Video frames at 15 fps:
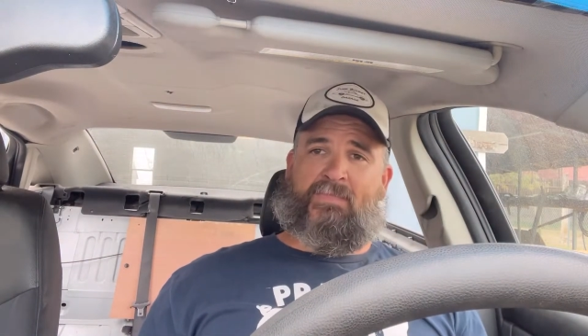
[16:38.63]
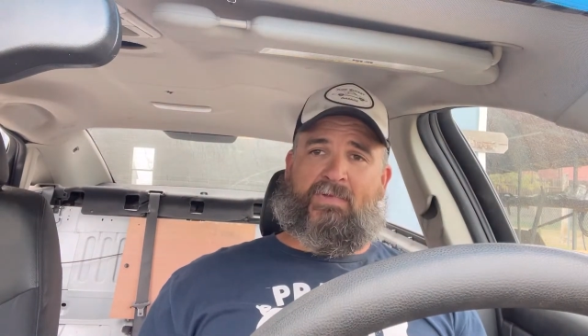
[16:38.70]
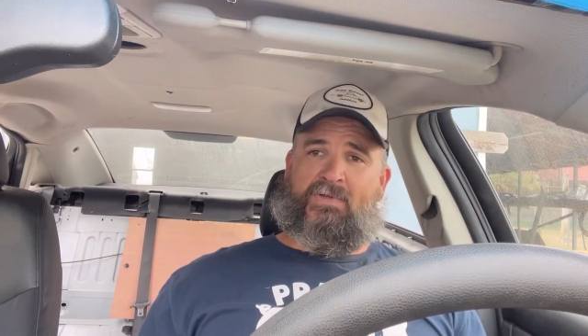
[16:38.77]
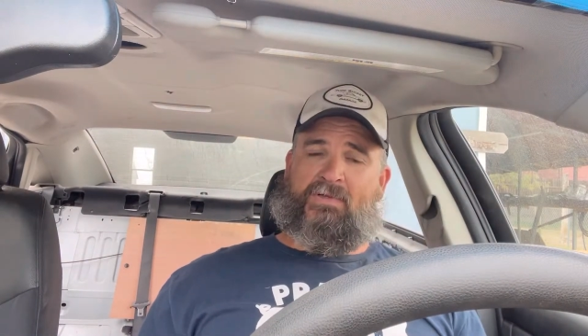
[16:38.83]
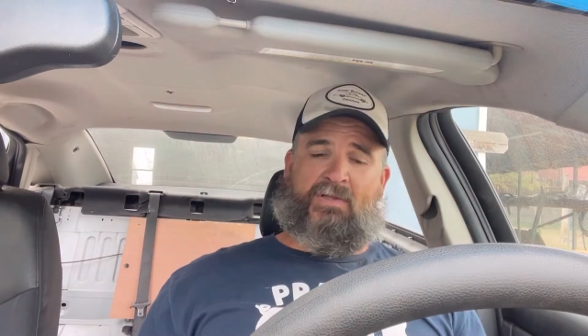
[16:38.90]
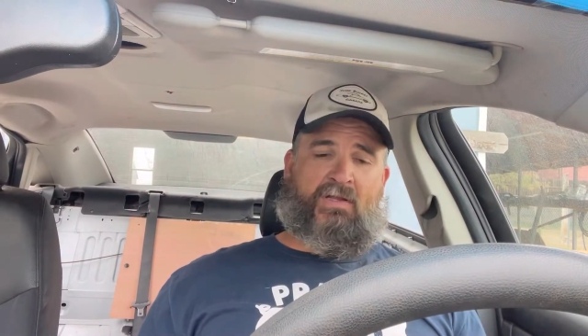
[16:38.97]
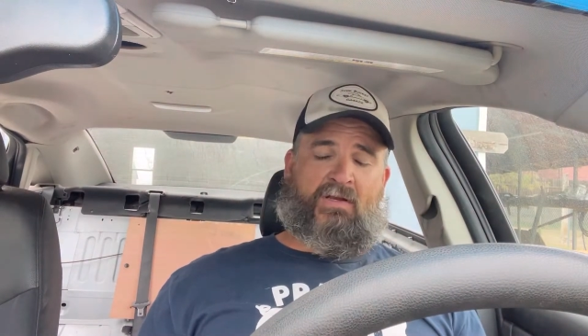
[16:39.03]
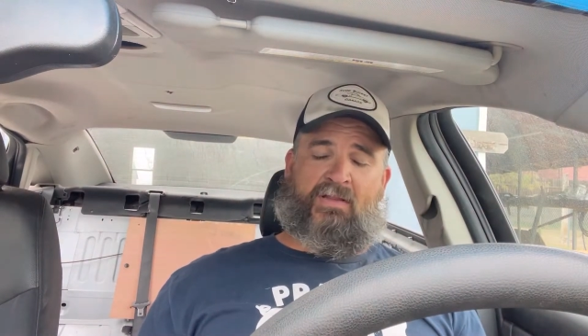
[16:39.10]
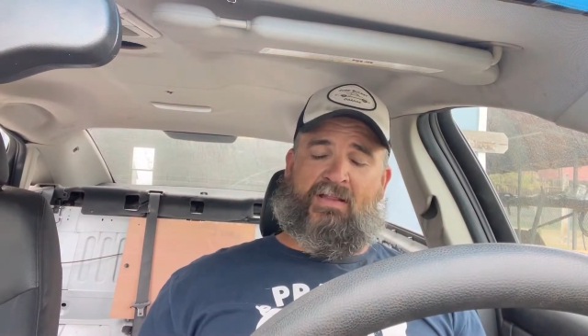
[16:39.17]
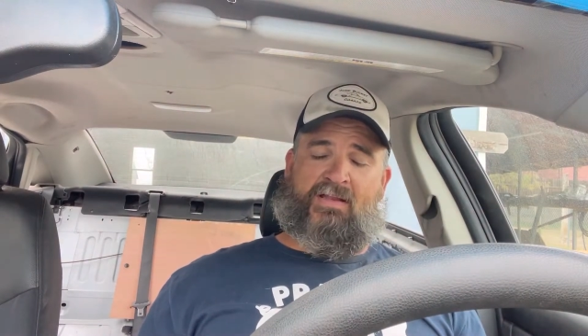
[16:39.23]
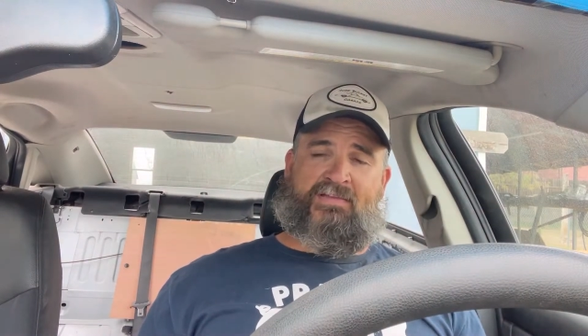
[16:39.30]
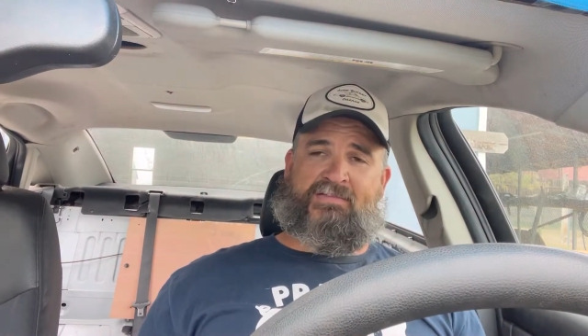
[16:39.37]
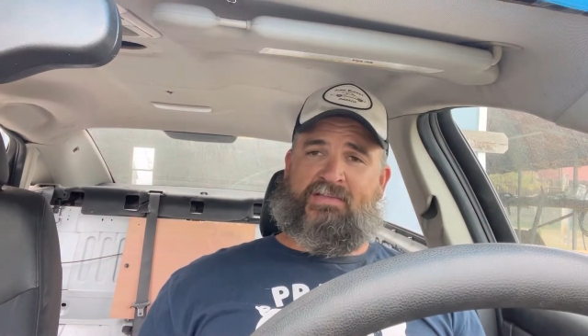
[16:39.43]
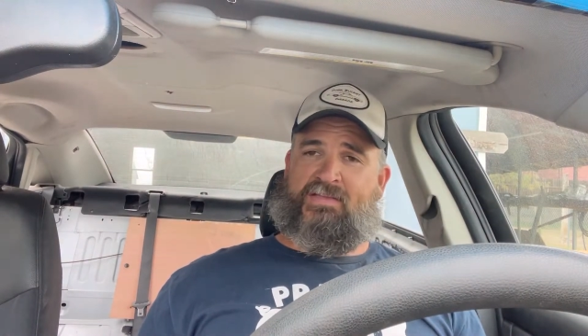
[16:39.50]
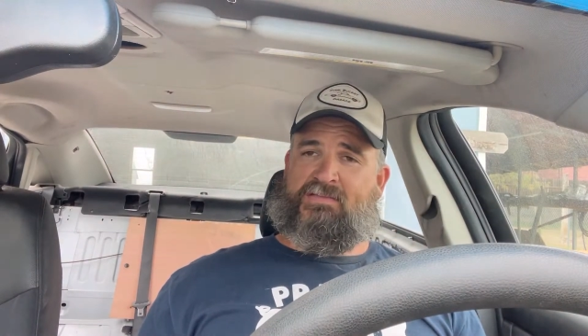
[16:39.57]
None of that
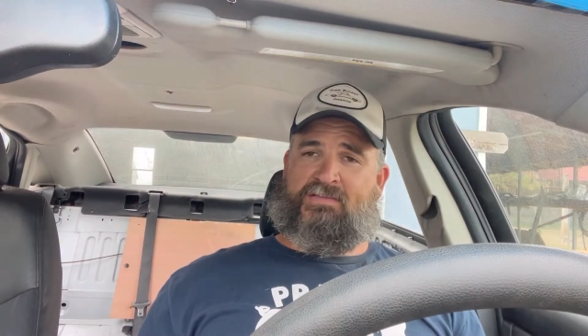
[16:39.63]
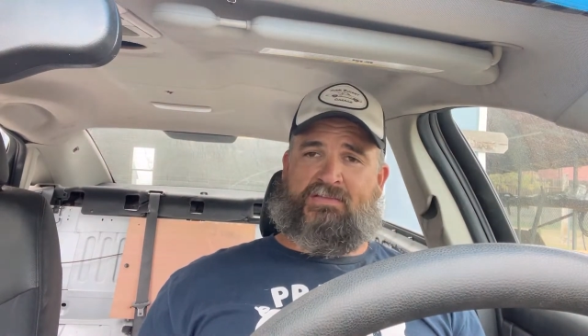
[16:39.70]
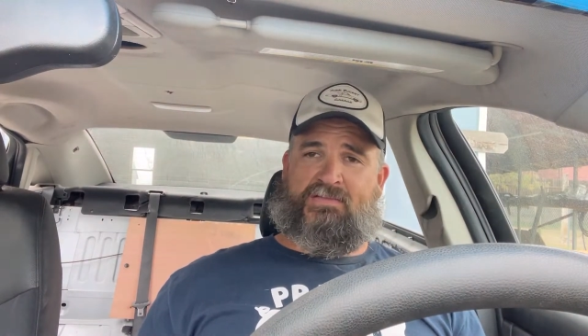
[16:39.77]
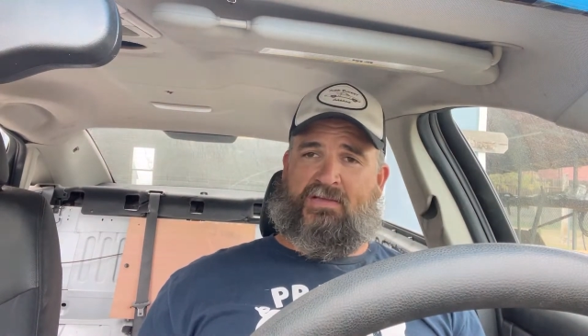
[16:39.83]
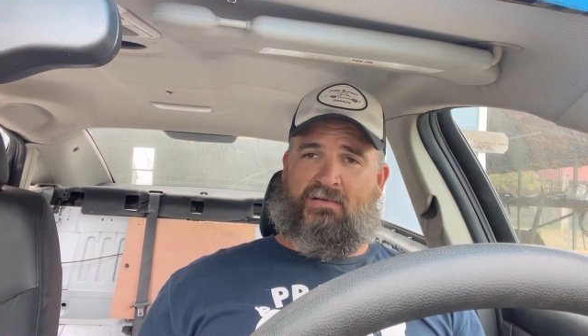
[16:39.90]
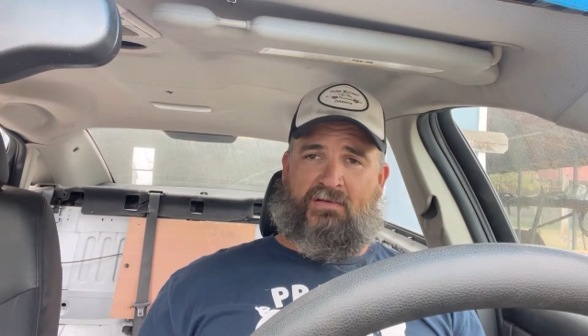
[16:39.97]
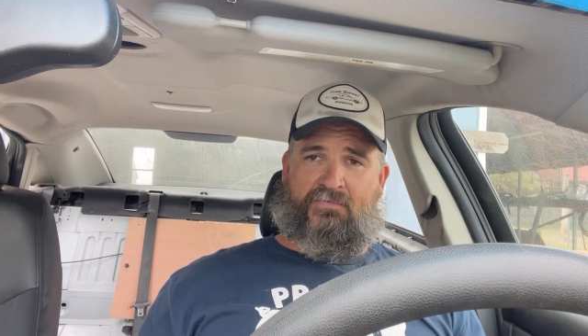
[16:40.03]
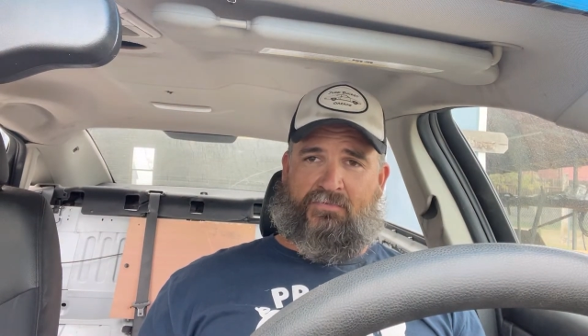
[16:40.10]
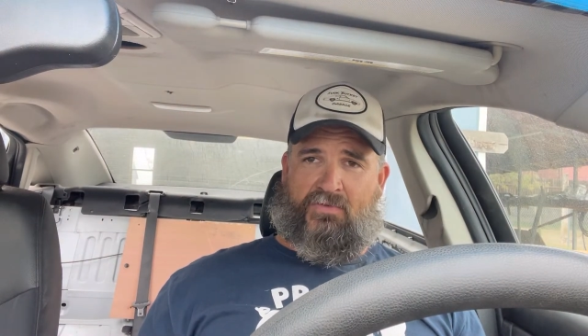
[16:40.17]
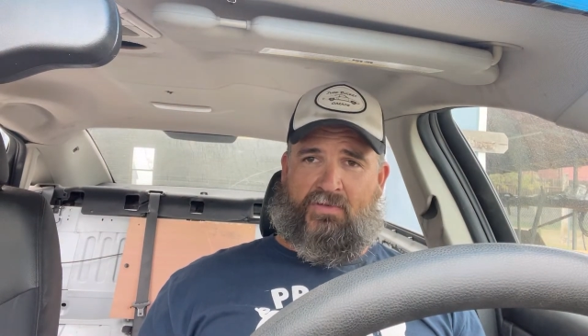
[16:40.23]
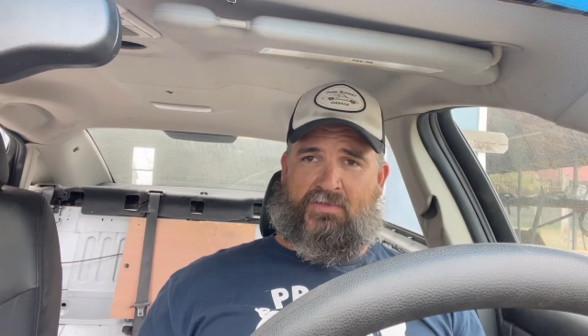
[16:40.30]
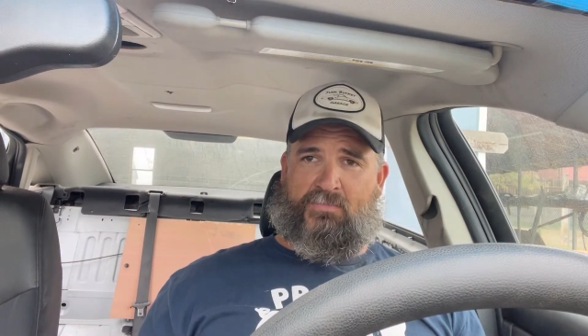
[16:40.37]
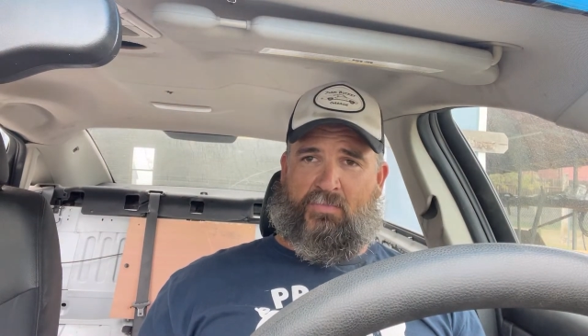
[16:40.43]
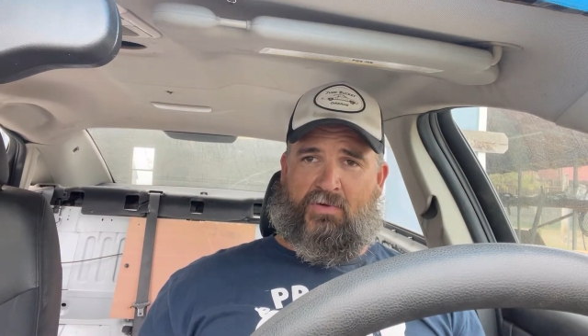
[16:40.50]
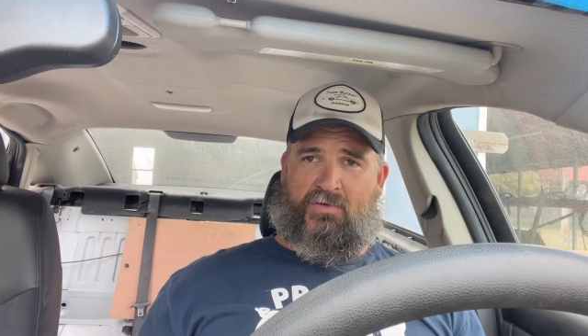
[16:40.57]
is necessary for
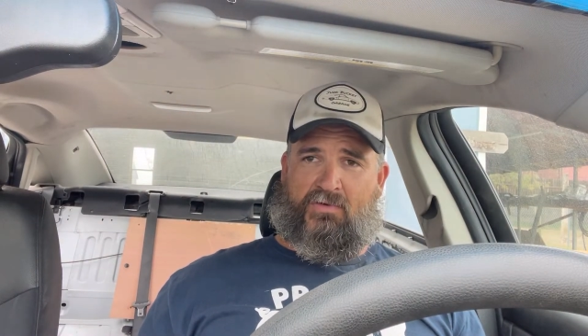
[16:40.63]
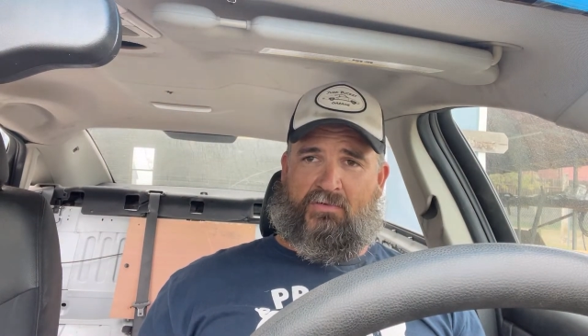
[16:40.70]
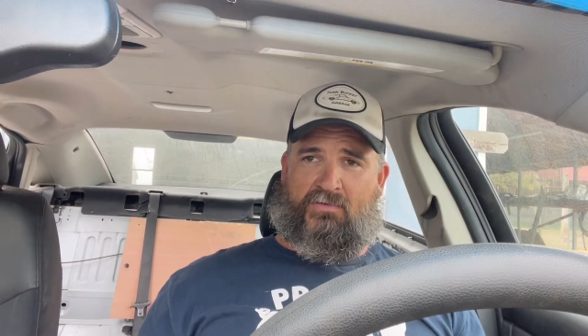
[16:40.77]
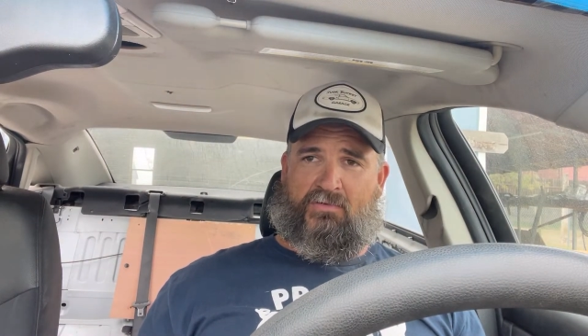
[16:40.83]
this part.